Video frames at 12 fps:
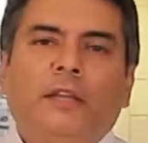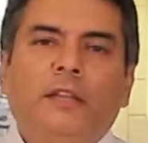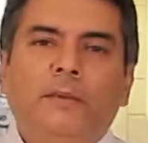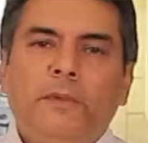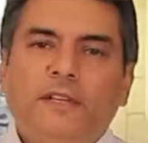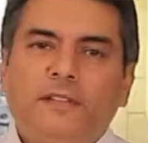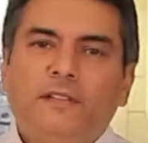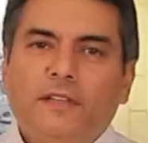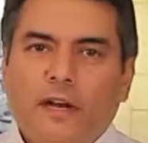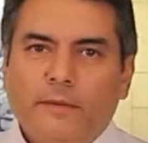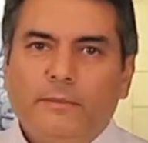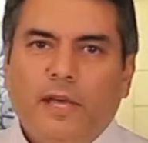The mixes
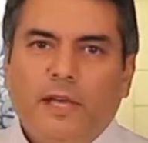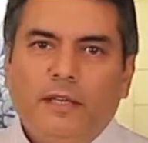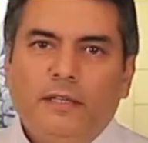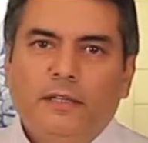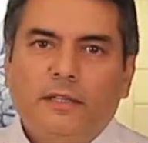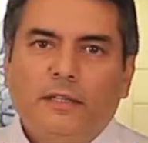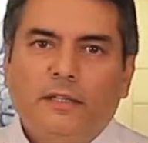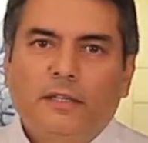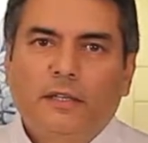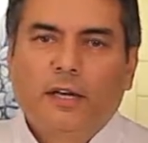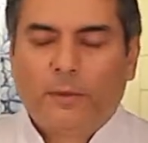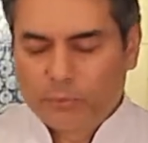that I made
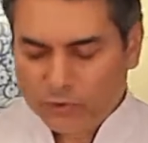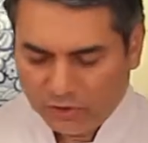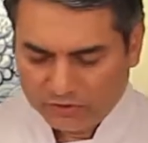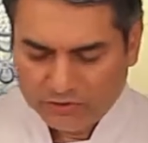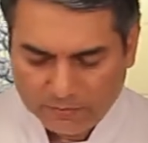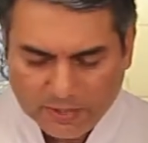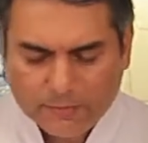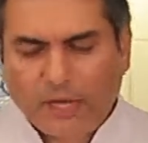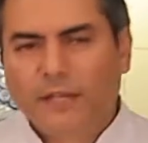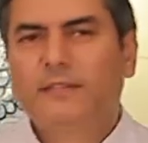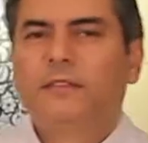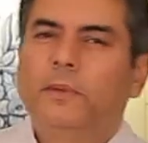approximately
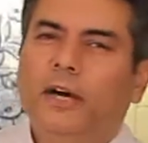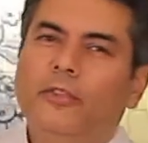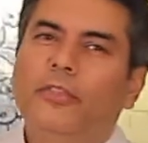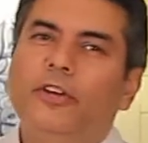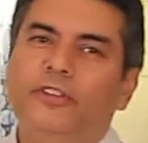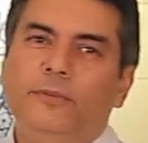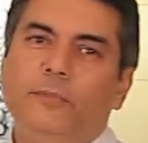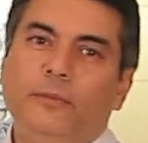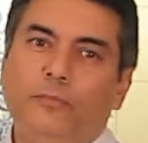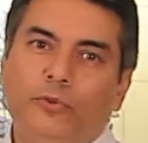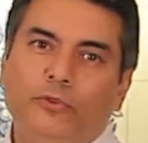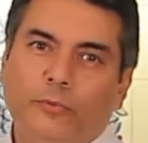makes about 30
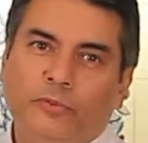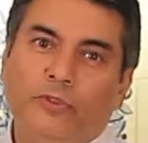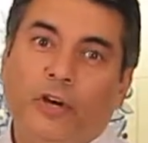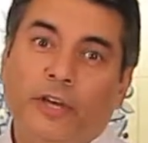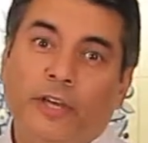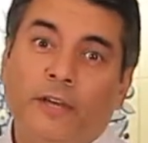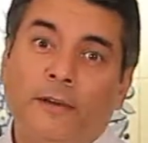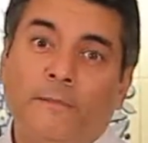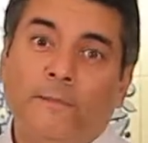meatballs that we've got here.